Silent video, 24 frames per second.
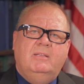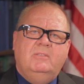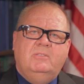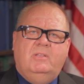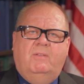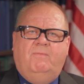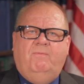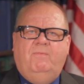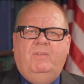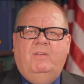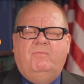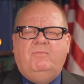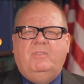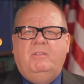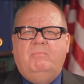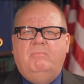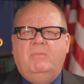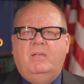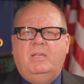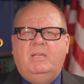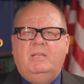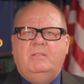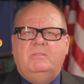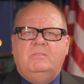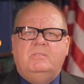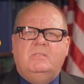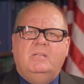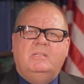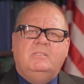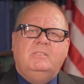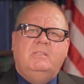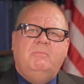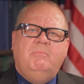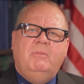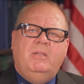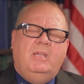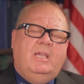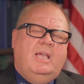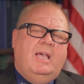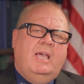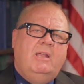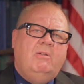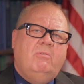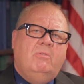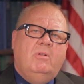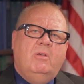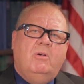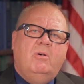Is it 50 million, 60 million?
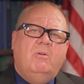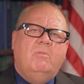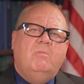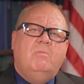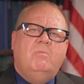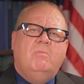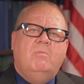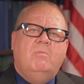I don't know.